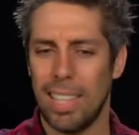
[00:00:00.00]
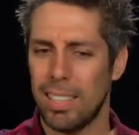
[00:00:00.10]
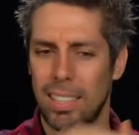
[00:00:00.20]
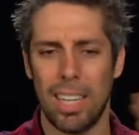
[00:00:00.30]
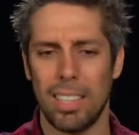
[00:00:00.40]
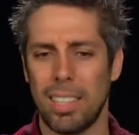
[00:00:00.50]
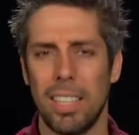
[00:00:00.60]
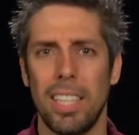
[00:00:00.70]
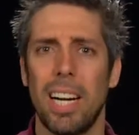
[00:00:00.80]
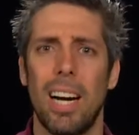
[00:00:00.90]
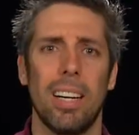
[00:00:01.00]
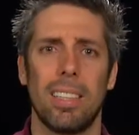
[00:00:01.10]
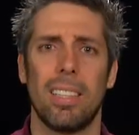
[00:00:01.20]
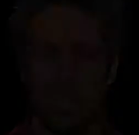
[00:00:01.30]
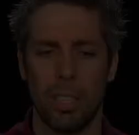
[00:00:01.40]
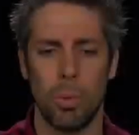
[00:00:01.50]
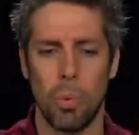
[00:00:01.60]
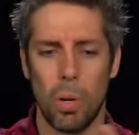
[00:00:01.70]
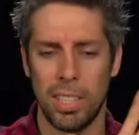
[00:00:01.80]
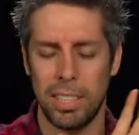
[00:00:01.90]
Start studying art.
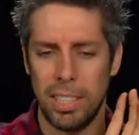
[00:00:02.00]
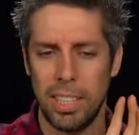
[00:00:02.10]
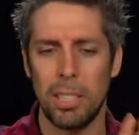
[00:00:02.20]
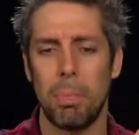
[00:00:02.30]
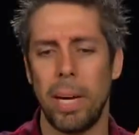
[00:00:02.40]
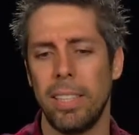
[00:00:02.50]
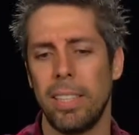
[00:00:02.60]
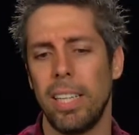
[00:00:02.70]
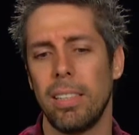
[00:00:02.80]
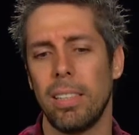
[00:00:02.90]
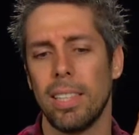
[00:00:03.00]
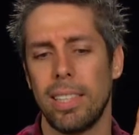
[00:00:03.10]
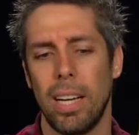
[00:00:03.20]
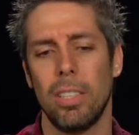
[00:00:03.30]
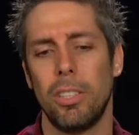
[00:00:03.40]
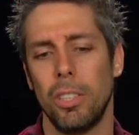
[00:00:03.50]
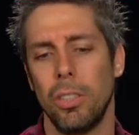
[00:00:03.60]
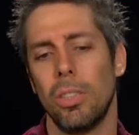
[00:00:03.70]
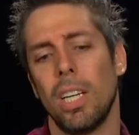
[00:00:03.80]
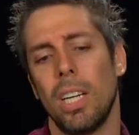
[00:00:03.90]
What is this painting tells
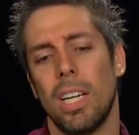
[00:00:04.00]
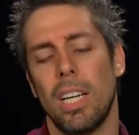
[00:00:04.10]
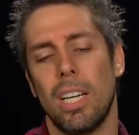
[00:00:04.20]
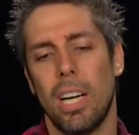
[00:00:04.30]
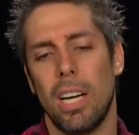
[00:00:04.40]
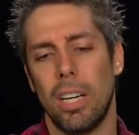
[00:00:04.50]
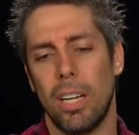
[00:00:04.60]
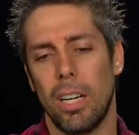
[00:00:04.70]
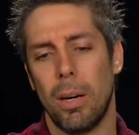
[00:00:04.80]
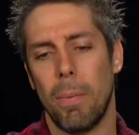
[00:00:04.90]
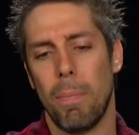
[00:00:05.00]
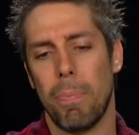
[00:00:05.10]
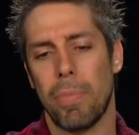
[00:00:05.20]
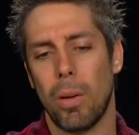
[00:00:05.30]
you, and